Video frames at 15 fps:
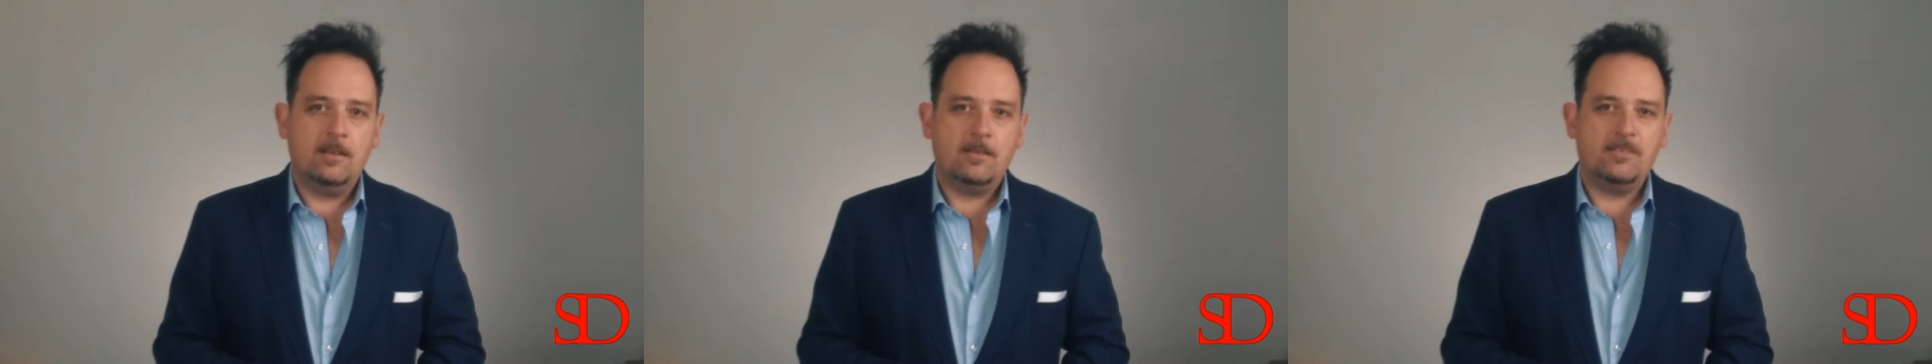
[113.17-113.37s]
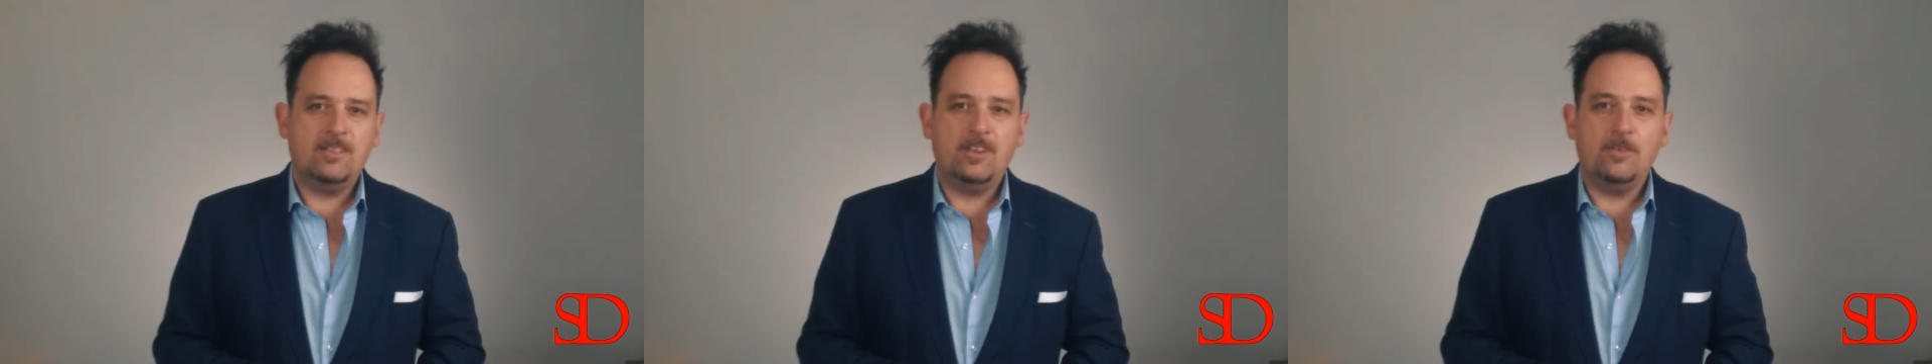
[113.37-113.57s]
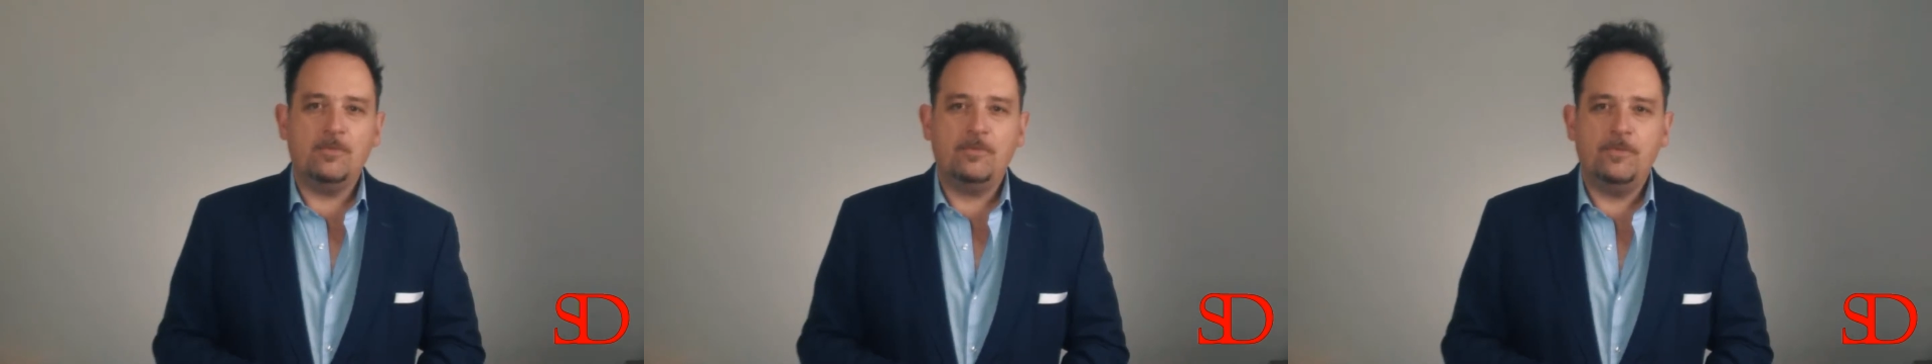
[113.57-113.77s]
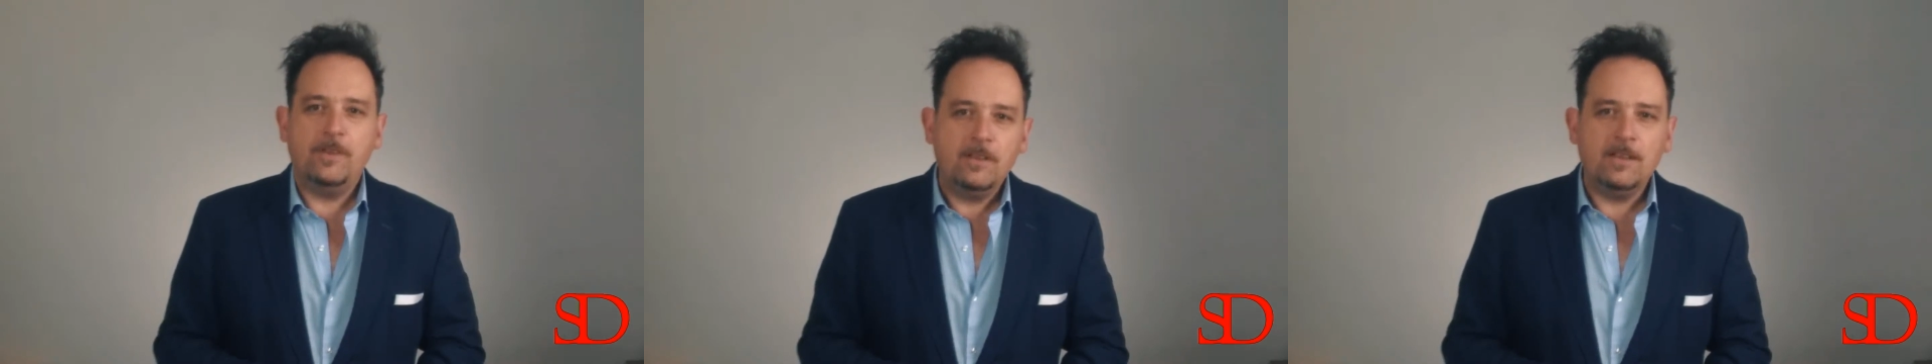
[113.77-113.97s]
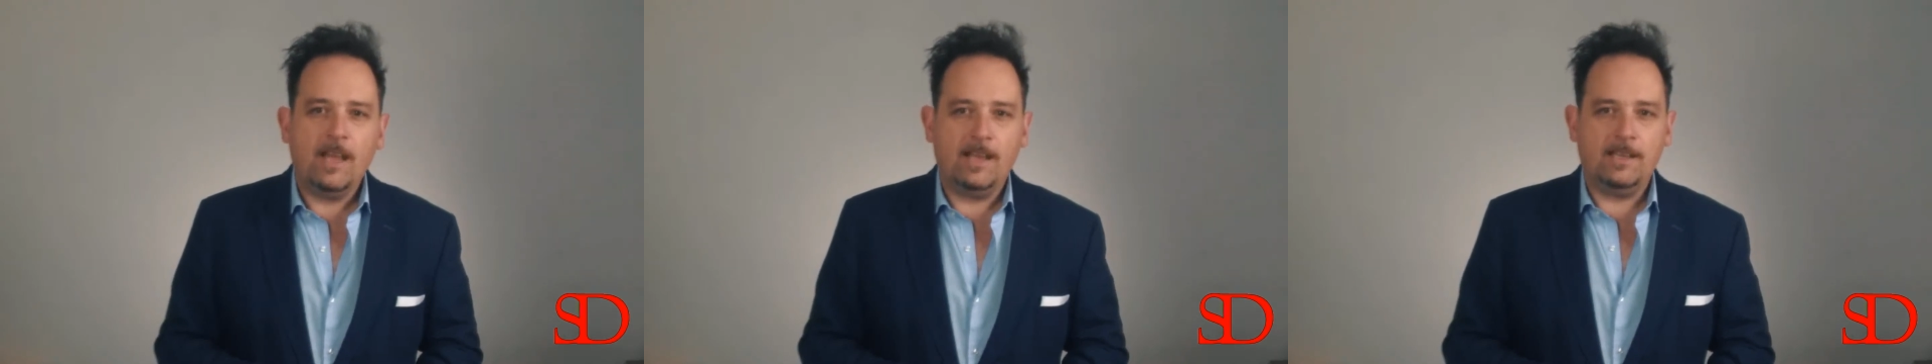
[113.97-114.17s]
Because you don't
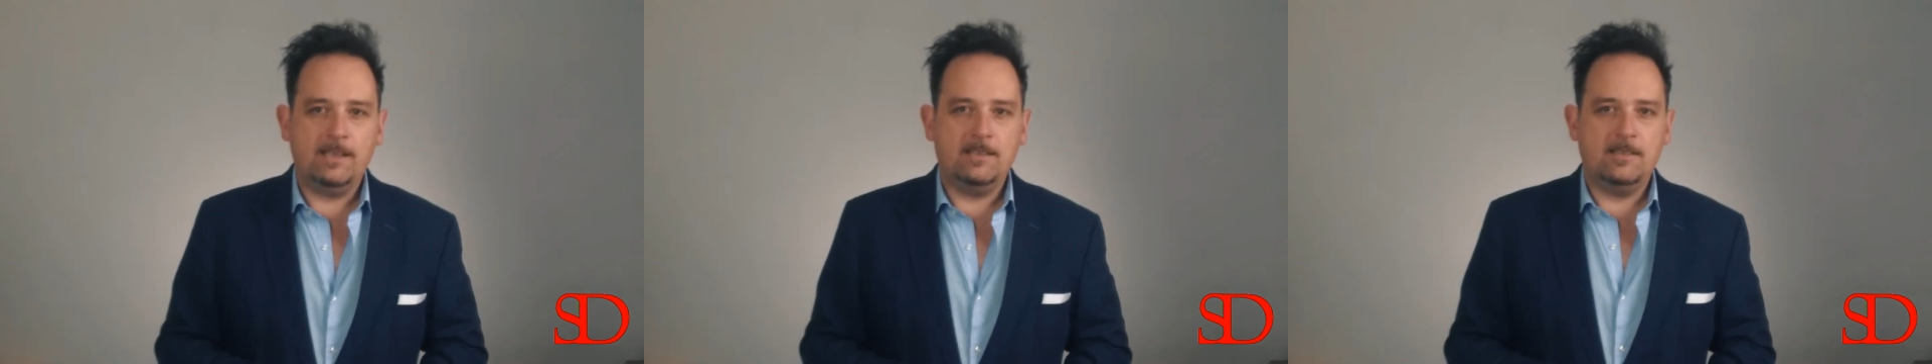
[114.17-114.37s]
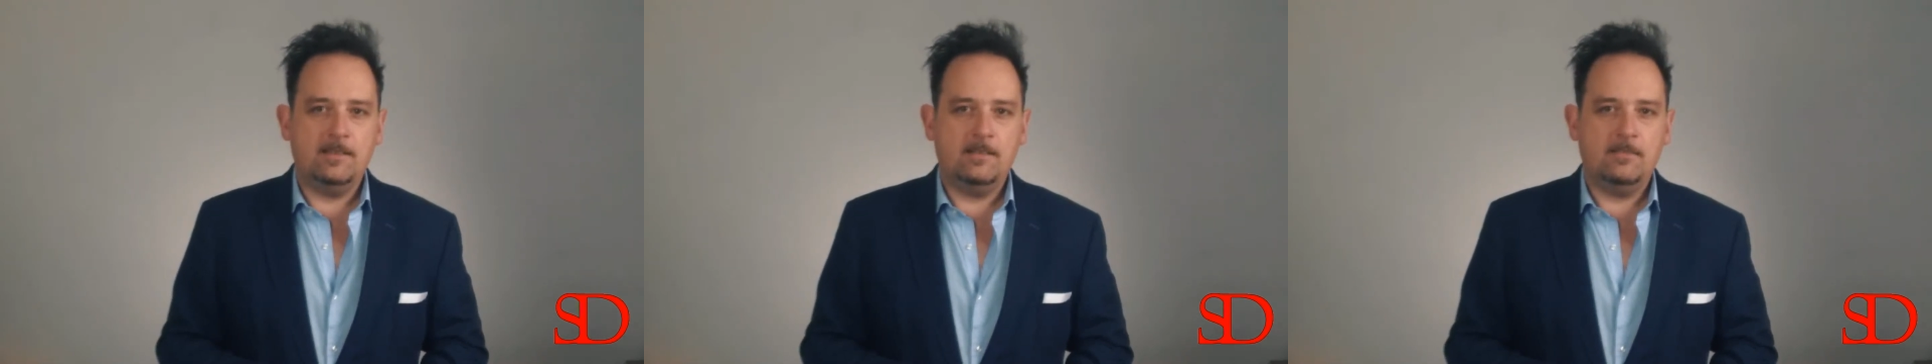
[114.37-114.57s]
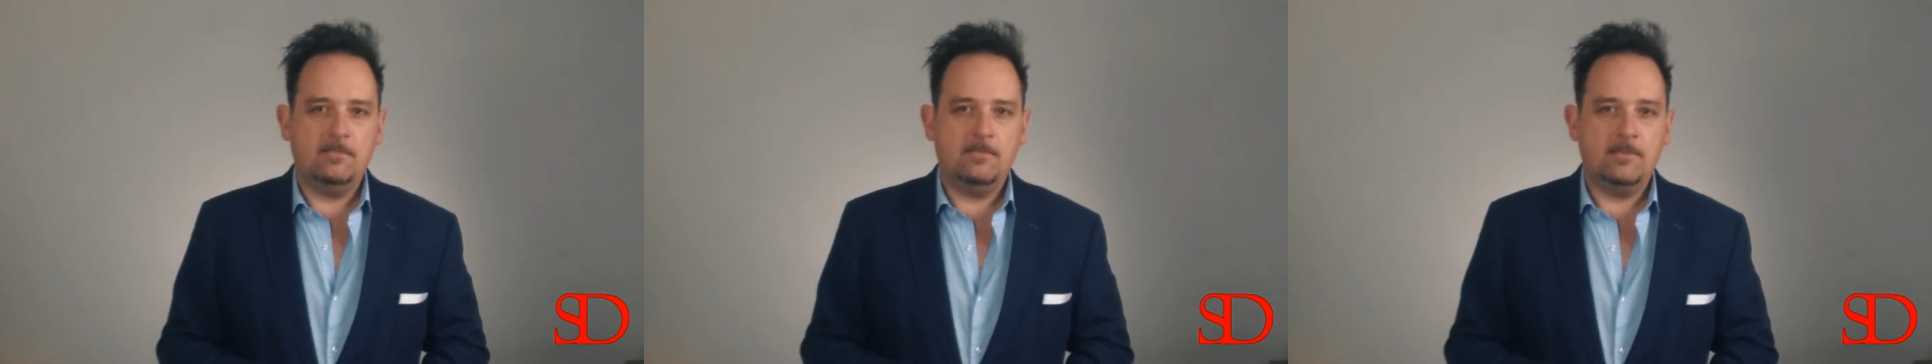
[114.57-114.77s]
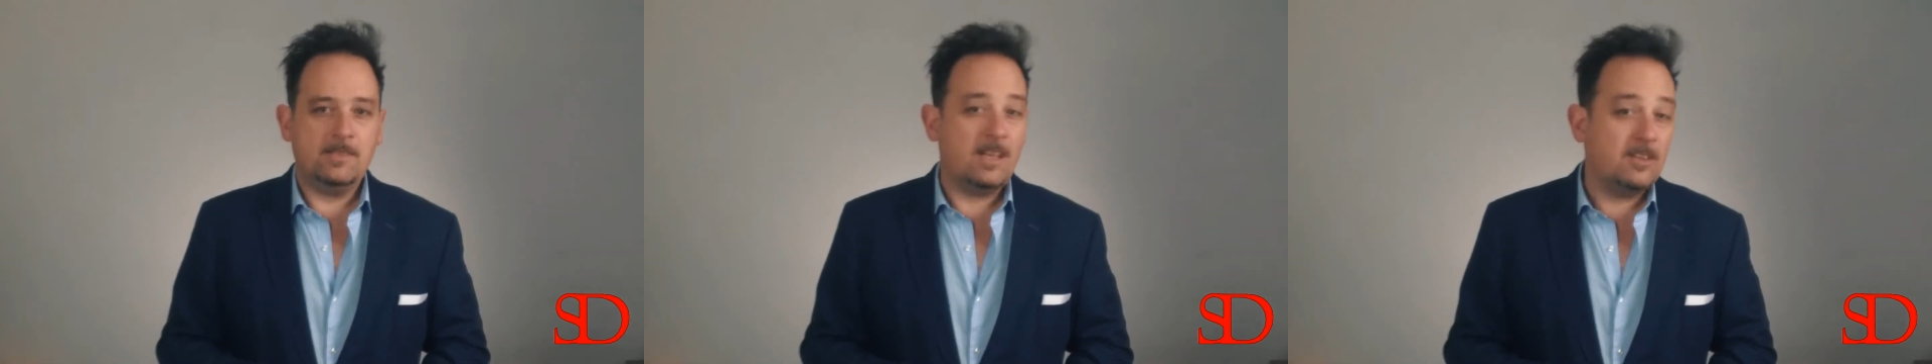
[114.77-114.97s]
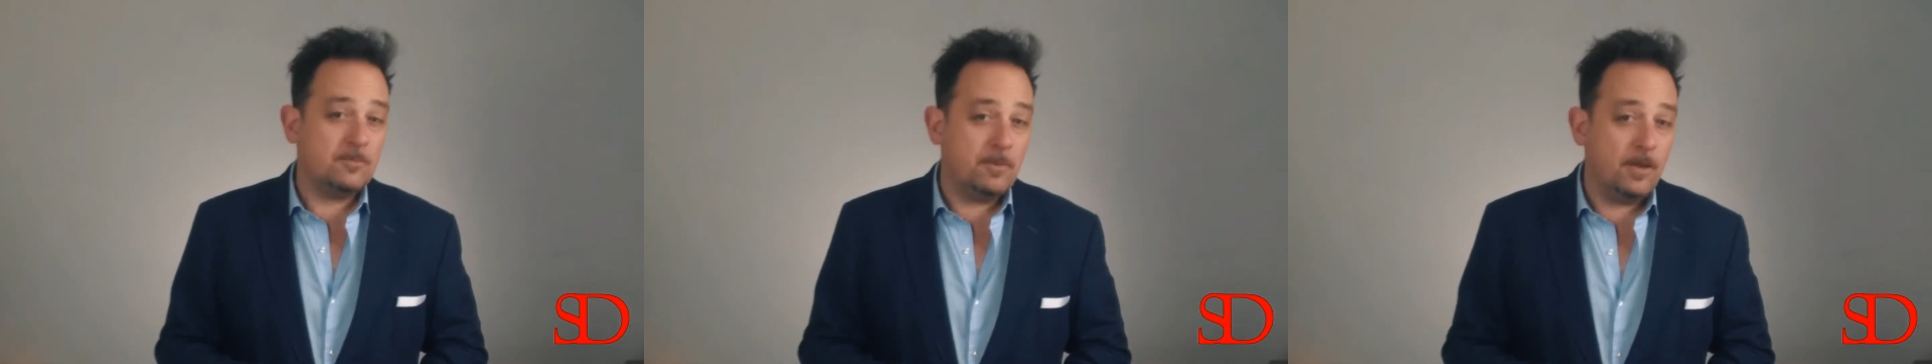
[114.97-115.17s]
feel like it.
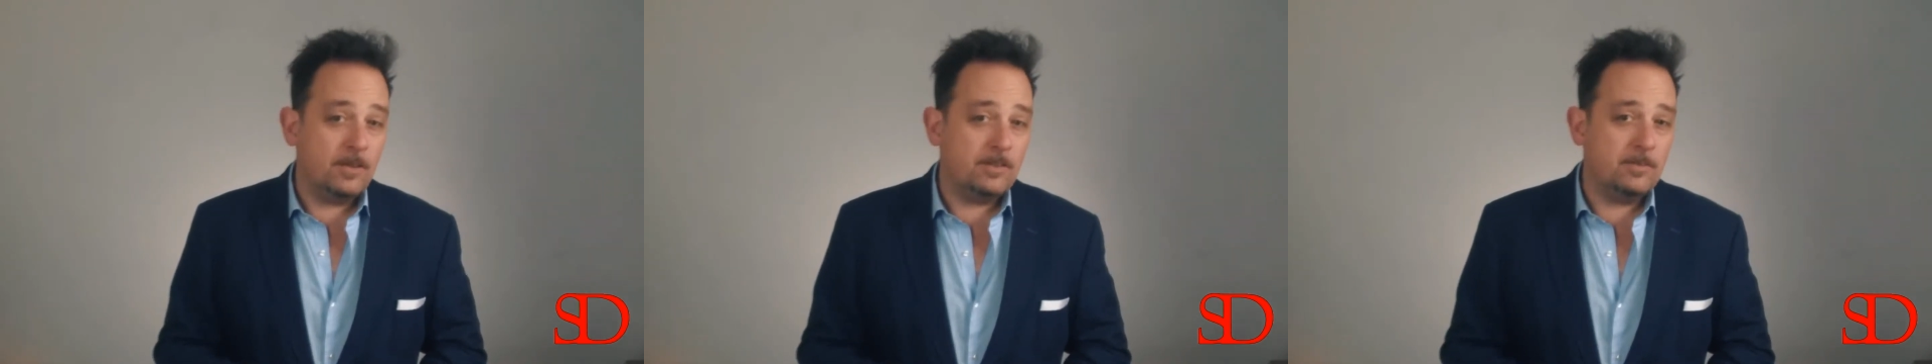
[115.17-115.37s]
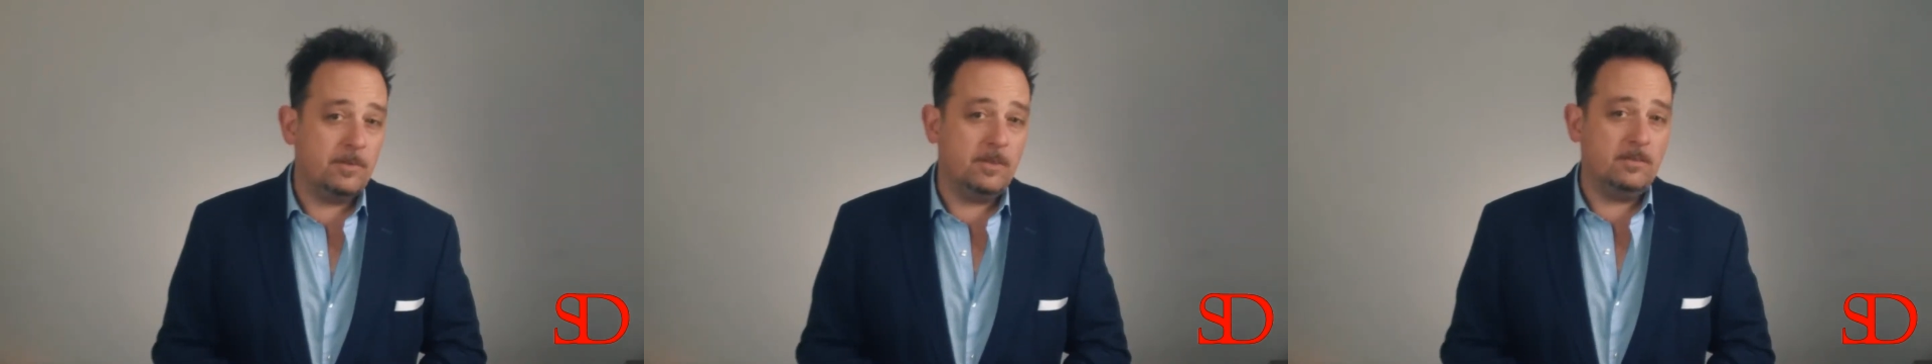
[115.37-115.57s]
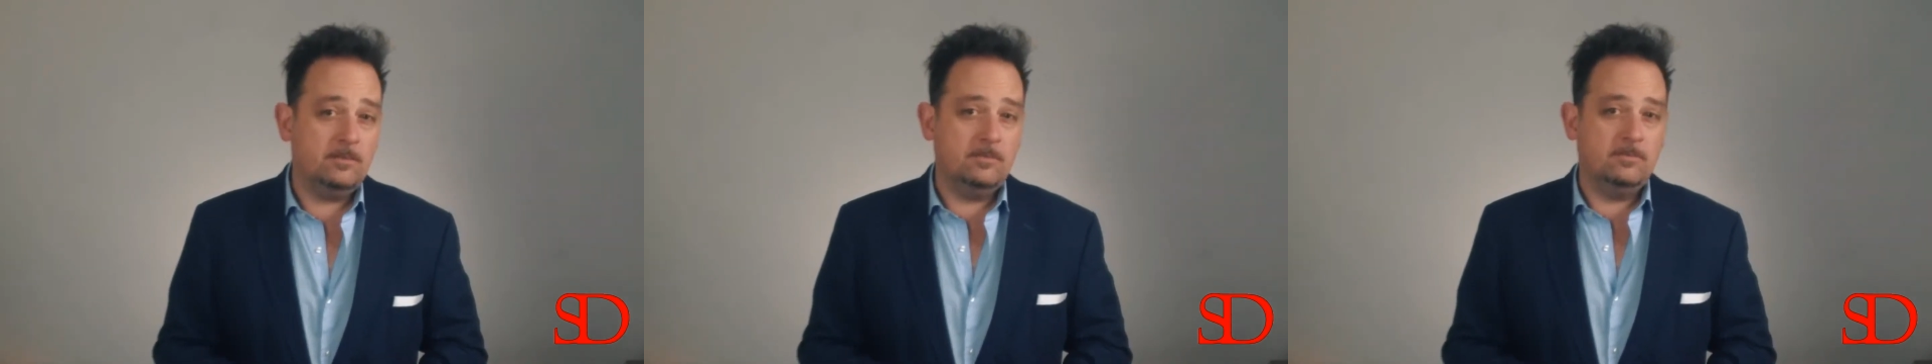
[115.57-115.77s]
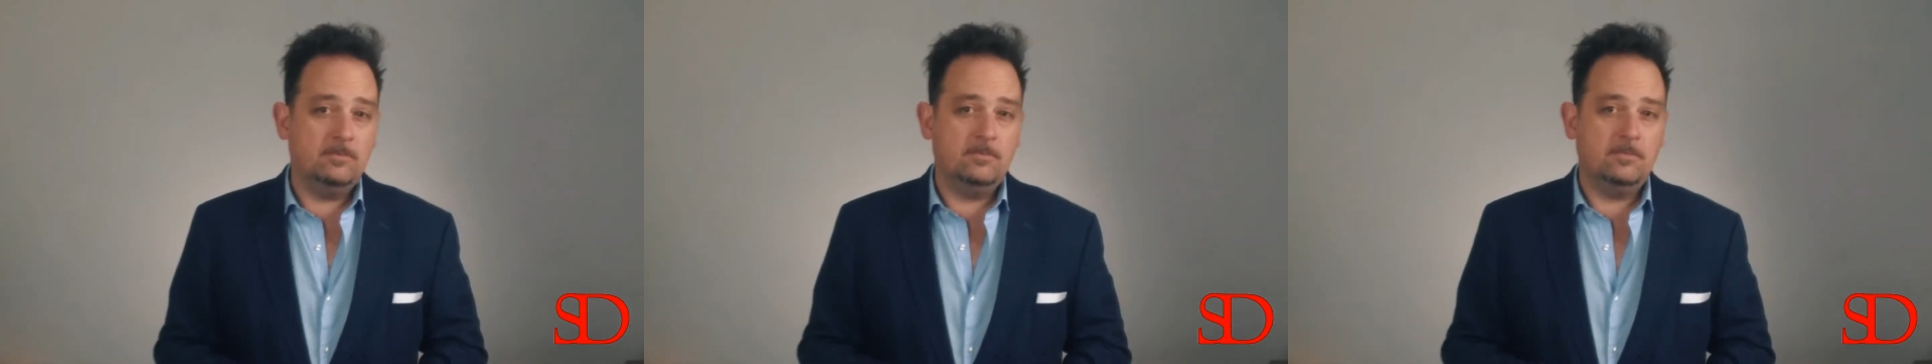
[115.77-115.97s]
Sounds plausible?